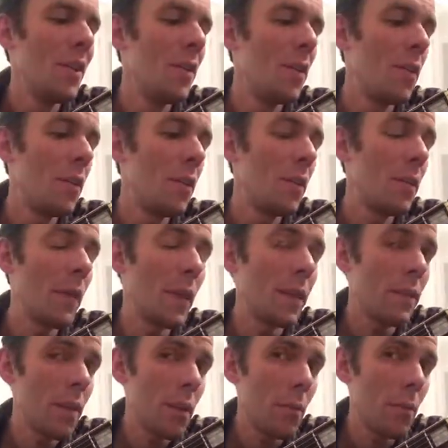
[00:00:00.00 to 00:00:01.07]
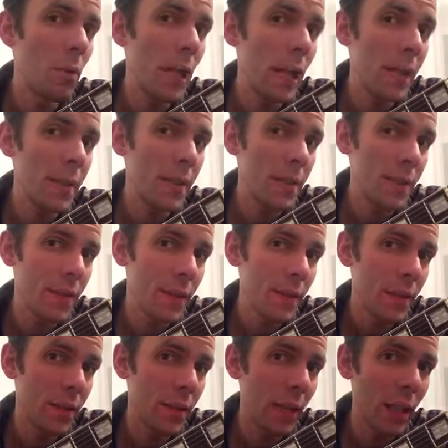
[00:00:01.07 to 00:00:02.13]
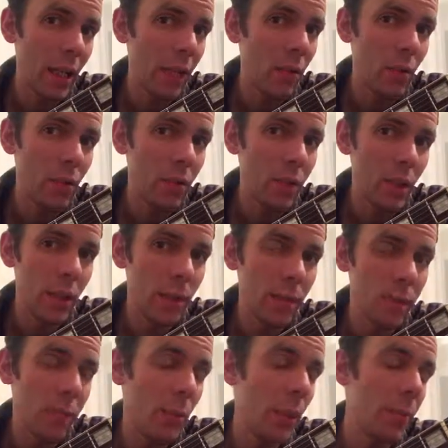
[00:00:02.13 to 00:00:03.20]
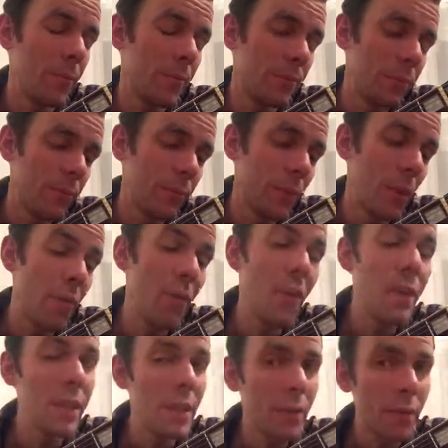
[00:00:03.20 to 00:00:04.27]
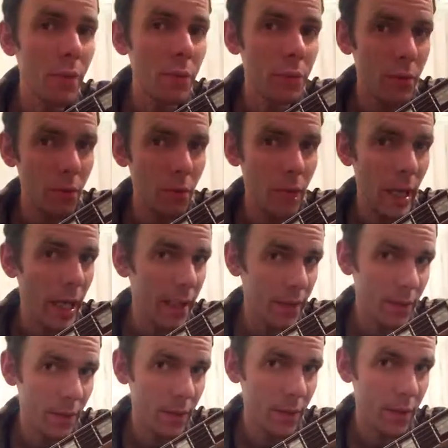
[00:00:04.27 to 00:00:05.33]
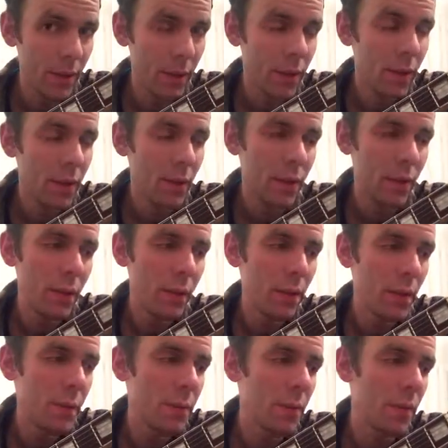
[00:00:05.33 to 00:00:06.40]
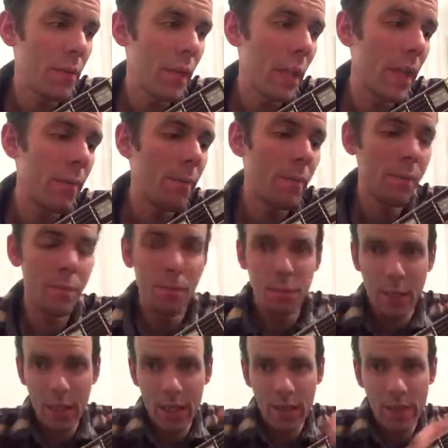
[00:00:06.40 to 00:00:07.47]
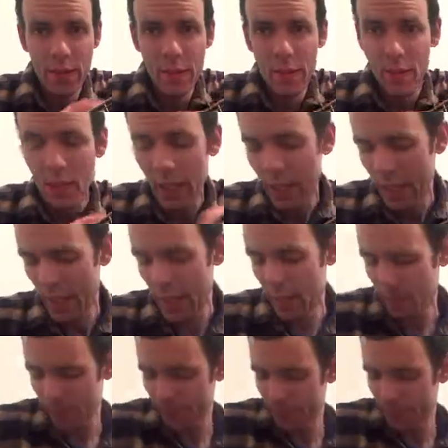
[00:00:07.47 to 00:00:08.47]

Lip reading: you could find terrible accidents that cannot, well, are very difficult to correct in terms of that piece inside here.